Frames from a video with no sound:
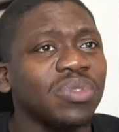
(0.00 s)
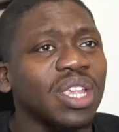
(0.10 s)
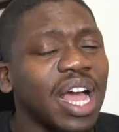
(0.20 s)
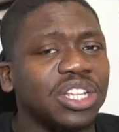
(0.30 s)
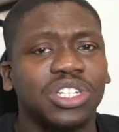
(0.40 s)

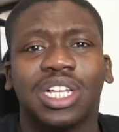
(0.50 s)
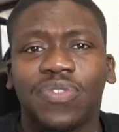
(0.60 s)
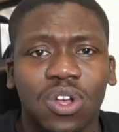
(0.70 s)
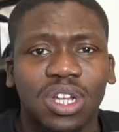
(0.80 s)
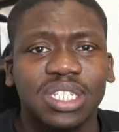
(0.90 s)
And just for
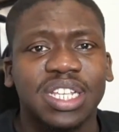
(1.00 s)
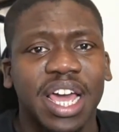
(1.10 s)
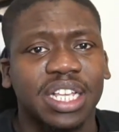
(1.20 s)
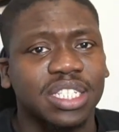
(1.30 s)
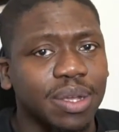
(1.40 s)

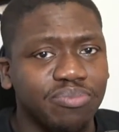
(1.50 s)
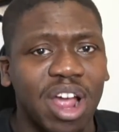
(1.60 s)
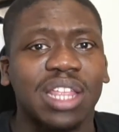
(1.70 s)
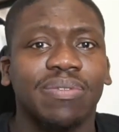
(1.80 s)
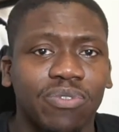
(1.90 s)
context,
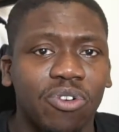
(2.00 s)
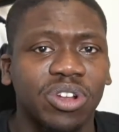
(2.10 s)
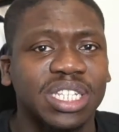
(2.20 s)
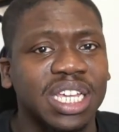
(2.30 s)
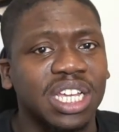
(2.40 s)
brand
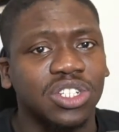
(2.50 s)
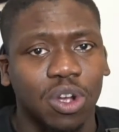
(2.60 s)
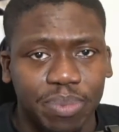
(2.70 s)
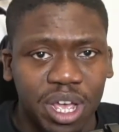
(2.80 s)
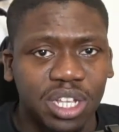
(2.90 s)
authority is your
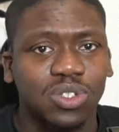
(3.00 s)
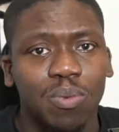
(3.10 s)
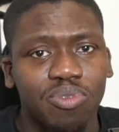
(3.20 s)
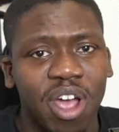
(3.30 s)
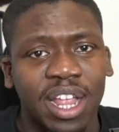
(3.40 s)
personal
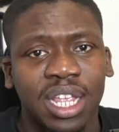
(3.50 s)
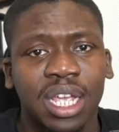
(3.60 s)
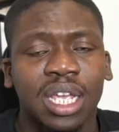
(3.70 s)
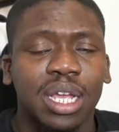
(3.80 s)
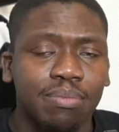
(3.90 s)
brand
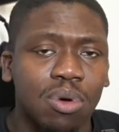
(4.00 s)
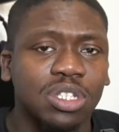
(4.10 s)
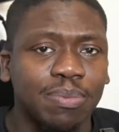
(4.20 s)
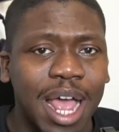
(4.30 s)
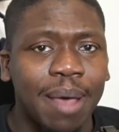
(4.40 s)

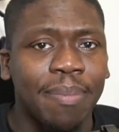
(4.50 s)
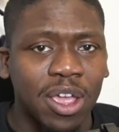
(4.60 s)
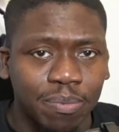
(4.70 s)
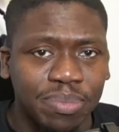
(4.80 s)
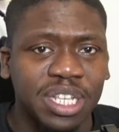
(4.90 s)
multiplied by your
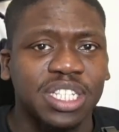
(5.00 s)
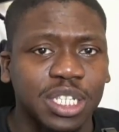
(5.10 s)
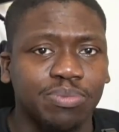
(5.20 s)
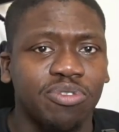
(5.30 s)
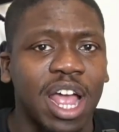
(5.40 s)
business
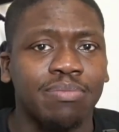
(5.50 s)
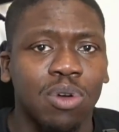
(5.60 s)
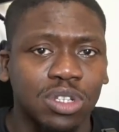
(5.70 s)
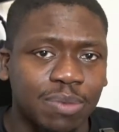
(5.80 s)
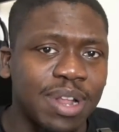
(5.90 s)
brand
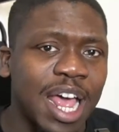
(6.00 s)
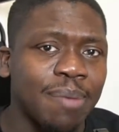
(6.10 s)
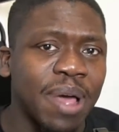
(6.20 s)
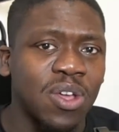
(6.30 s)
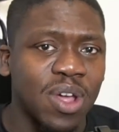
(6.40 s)
multiplied
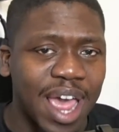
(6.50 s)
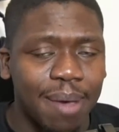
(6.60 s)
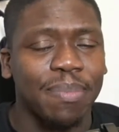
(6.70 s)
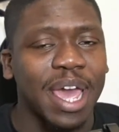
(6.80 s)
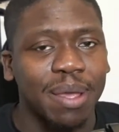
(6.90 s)
by your
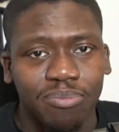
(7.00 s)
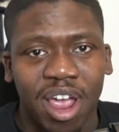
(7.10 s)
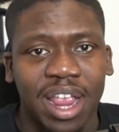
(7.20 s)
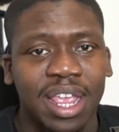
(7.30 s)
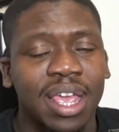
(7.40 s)
campaign
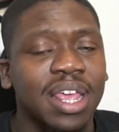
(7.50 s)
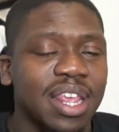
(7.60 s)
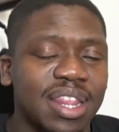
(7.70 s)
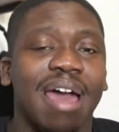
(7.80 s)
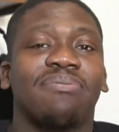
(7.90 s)
brand.
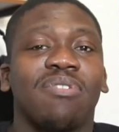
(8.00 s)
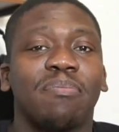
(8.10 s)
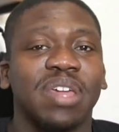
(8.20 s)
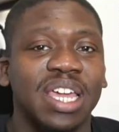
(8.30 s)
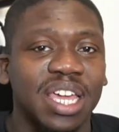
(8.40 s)
That for
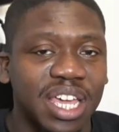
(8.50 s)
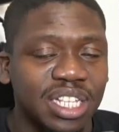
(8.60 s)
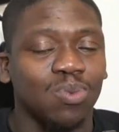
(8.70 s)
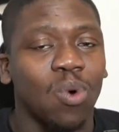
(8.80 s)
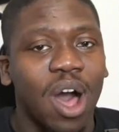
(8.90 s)
me is
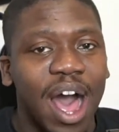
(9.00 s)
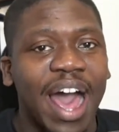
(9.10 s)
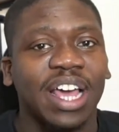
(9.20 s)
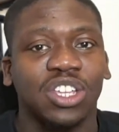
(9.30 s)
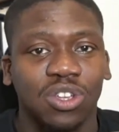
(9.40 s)
what I
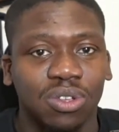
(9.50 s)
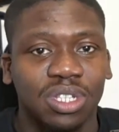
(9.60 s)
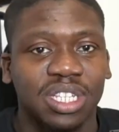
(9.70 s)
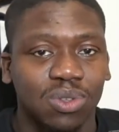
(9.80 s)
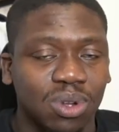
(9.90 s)
use
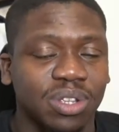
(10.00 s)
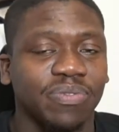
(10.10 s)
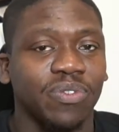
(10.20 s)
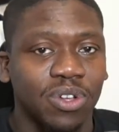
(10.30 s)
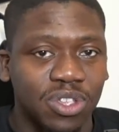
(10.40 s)
in order
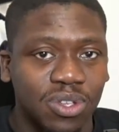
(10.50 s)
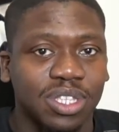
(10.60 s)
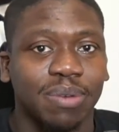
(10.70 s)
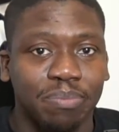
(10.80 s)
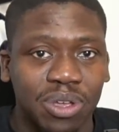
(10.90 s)
for you to
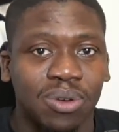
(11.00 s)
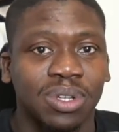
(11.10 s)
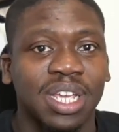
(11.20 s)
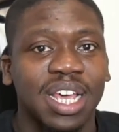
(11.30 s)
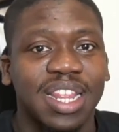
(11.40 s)
build
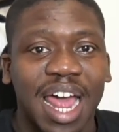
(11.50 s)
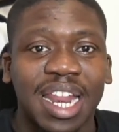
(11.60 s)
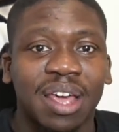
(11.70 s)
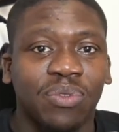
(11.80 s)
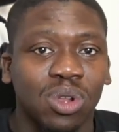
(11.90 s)
that
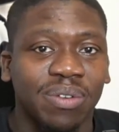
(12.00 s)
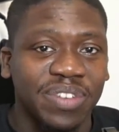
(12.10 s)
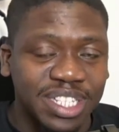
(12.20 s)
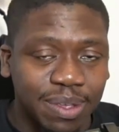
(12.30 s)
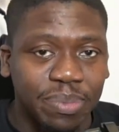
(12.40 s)
level of
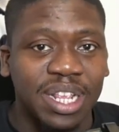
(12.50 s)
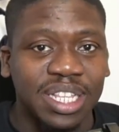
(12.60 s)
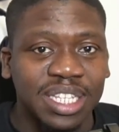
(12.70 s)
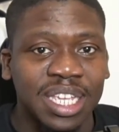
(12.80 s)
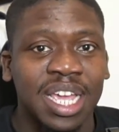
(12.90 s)

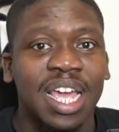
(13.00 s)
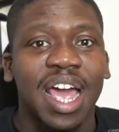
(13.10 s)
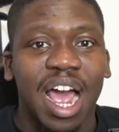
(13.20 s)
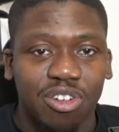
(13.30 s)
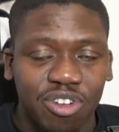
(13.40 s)
visibility
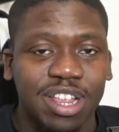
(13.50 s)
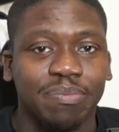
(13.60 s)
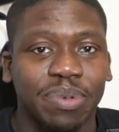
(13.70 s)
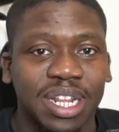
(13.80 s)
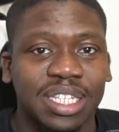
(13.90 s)
and
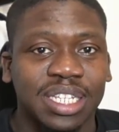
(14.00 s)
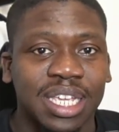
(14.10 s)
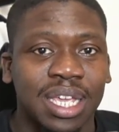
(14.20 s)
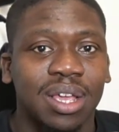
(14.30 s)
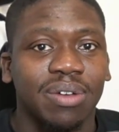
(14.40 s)

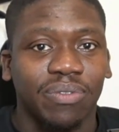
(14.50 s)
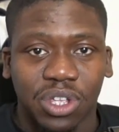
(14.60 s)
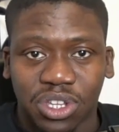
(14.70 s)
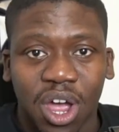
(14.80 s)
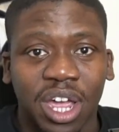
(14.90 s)
credibility for your
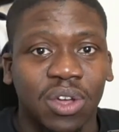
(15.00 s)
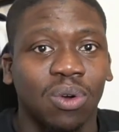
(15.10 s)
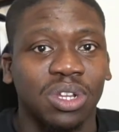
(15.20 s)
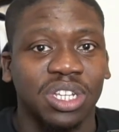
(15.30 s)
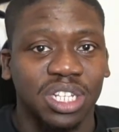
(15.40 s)
target
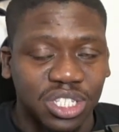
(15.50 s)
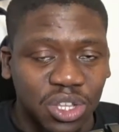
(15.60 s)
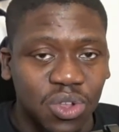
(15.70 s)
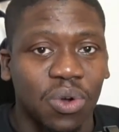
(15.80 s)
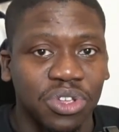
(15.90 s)
audience to
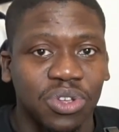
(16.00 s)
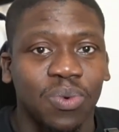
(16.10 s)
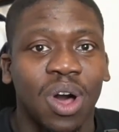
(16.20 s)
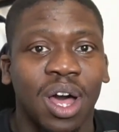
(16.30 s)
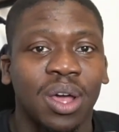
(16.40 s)
know who you
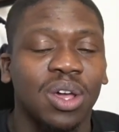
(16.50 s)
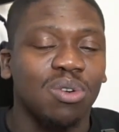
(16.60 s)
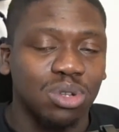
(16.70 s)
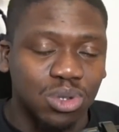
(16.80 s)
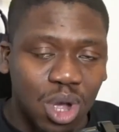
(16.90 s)
are,
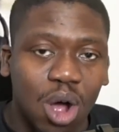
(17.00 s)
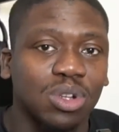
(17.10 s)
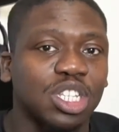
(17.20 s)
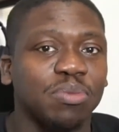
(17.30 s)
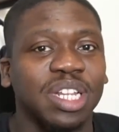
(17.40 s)
which will
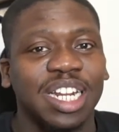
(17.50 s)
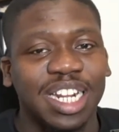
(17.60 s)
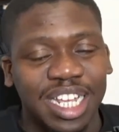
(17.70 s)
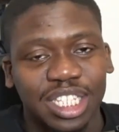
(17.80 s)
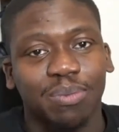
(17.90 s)
ultimately
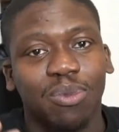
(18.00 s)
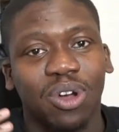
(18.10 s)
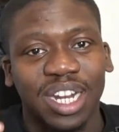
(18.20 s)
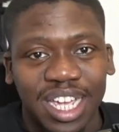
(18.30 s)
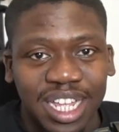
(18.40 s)
lead to more
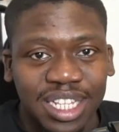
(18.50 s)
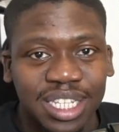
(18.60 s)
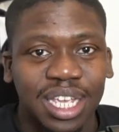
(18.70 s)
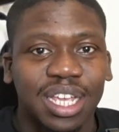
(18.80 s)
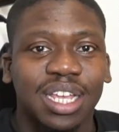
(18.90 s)
leads,
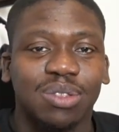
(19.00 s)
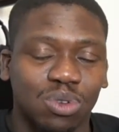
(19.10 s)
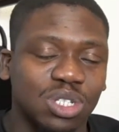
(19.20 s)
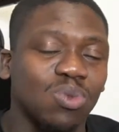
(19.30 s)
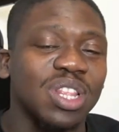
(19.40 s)

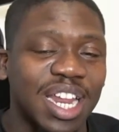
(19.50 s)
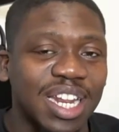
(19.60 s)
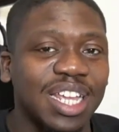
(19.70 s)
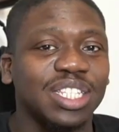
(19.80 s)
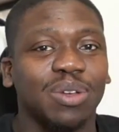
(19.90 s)
which will then
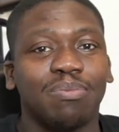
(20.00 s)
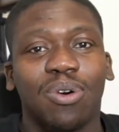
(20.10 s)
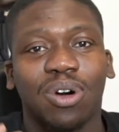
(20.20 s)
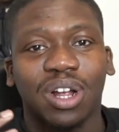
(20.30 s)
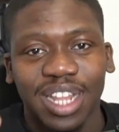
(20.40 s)
lead to
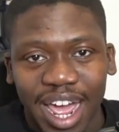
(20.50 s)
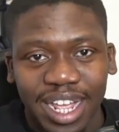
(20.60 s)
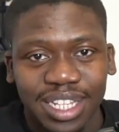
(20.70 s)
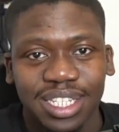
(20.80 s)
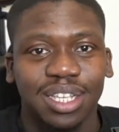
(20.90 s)
more
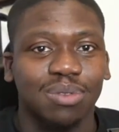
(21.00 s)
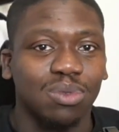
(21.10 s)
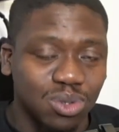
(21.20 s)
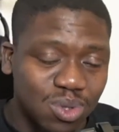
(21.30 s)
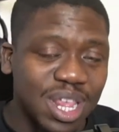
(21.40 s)
clients,
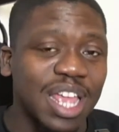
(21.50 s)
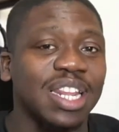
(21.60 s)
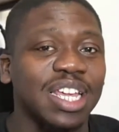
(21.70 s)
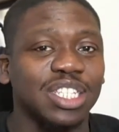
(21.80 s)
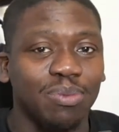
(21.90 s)
which will then
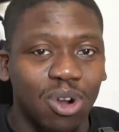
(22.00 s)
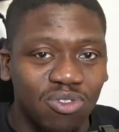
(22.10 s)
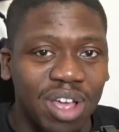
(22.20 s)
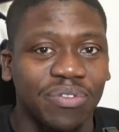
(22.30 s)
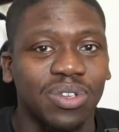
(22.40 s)
lead to more
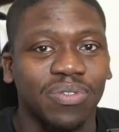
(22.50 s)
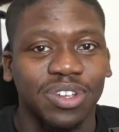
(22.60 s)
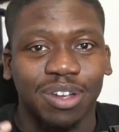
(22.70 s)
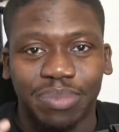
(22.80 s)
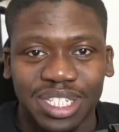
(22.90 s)
revenue for your
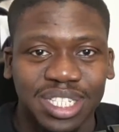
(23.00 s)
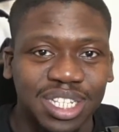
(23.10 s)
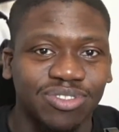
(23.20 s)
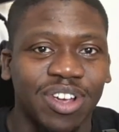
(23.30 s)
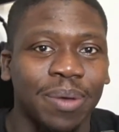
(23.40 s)
business,
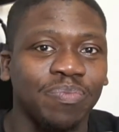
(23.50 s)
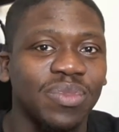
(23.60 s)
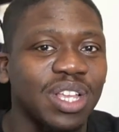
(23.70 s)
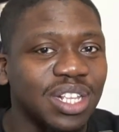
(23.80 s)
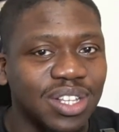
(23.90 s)
right?
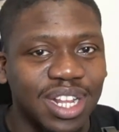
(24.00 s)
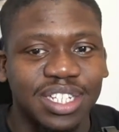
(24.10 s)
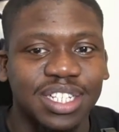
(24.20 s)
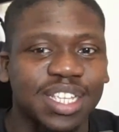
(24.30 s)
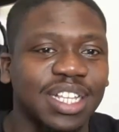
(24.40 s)
So let's
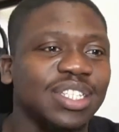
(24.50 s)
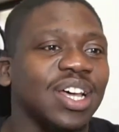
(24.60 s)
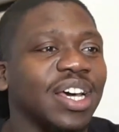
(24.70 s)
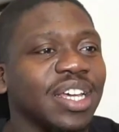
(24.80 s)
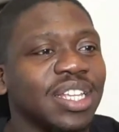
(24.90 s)
just get
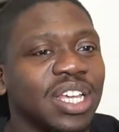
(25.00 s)
started.